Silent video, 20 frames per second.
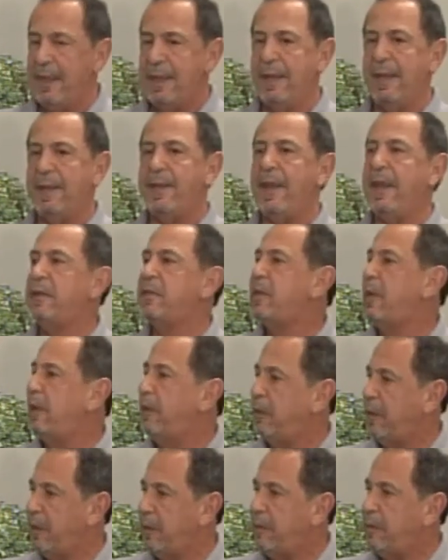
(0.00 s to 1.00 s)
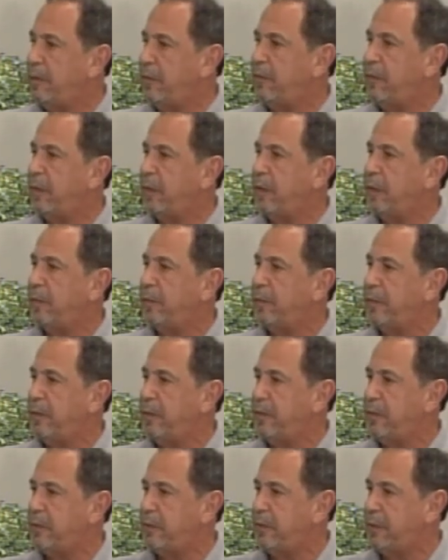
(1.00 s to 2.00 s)
and that's how I developed
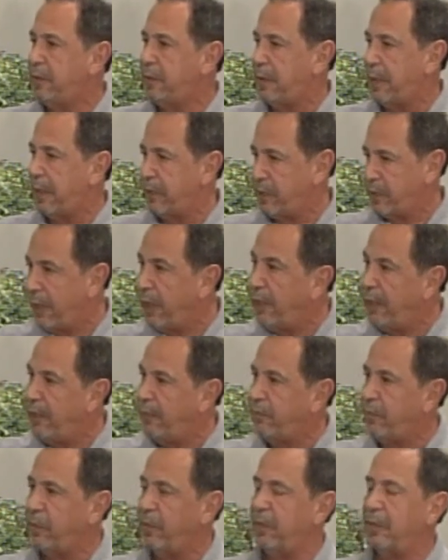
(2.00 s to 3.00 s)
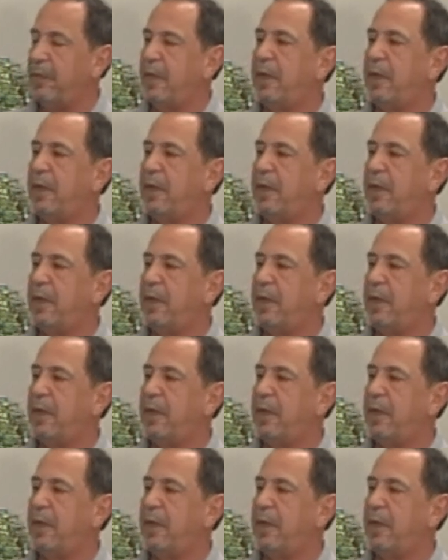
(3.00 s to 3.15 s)
this cachet for a